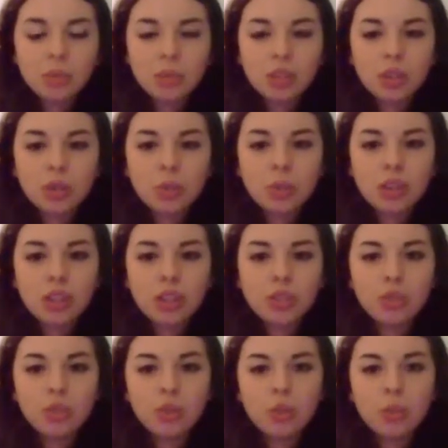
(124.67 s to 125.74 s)
We can only
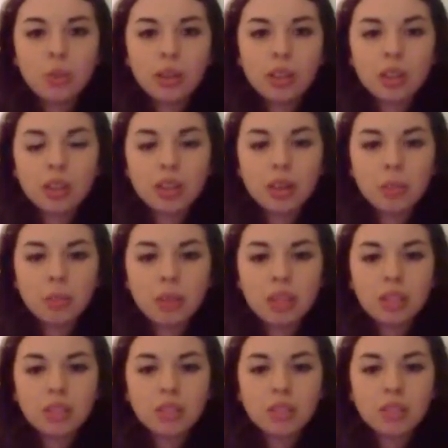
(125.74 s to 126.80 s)
do what they
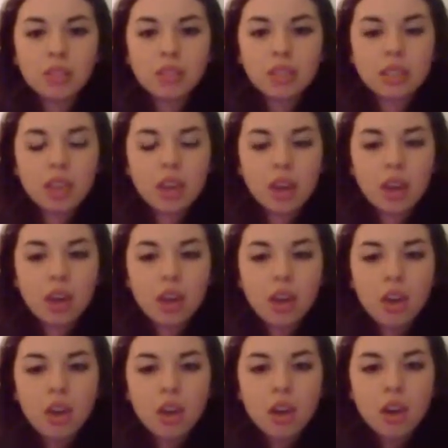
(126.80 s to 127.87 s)
meant to say,
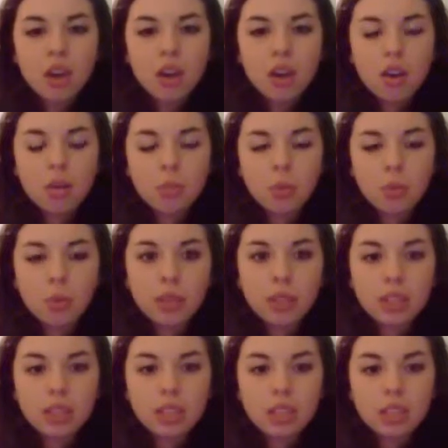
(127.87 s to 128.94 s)
or what
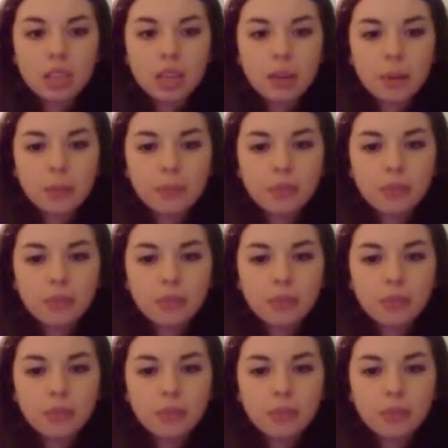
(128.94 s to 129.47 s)
they did say.